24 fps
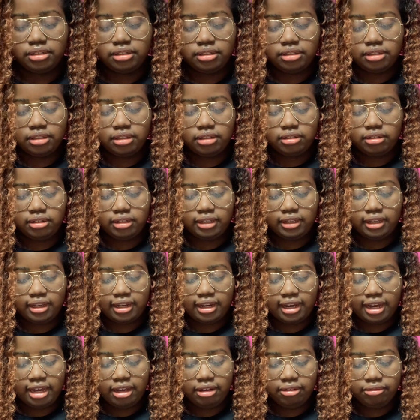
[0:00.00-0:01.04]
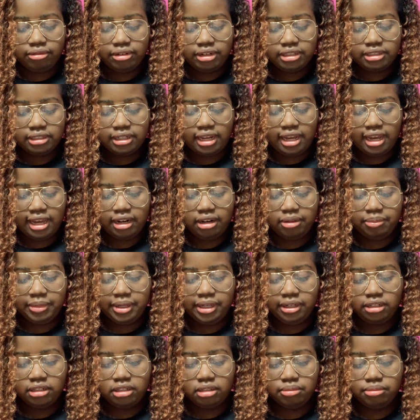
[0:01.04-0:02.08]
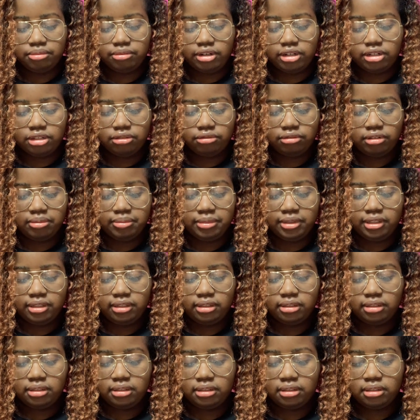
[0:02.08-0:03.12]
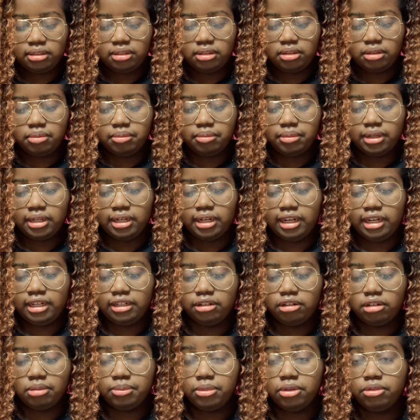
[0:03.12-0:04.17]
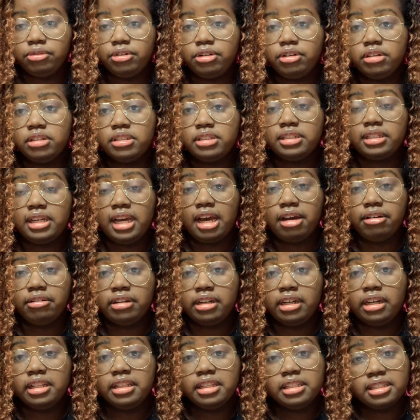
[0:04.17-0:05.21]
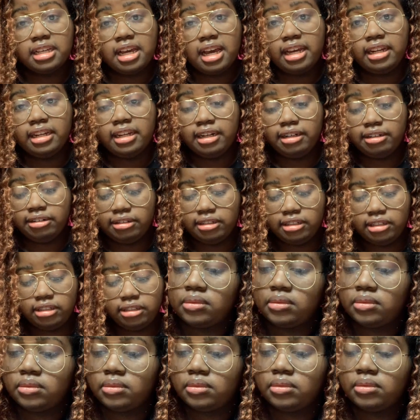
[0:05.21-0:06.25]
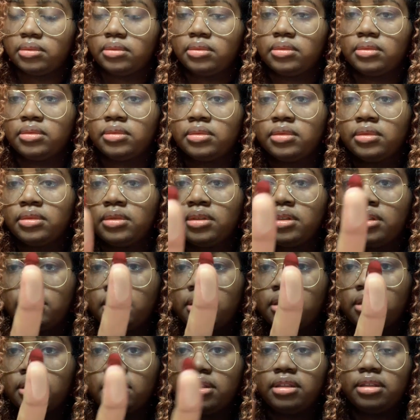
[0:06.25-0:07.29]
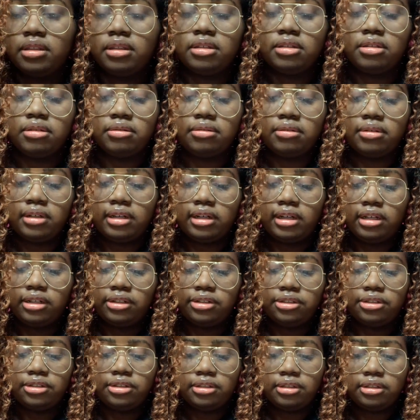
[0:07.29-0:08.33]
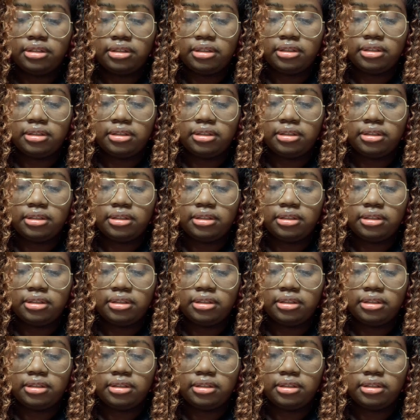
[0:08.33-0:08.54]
So yeah, I wish I had a makeup brush with me, but I don't. But we're going to see how good this highlighter is. The swatch.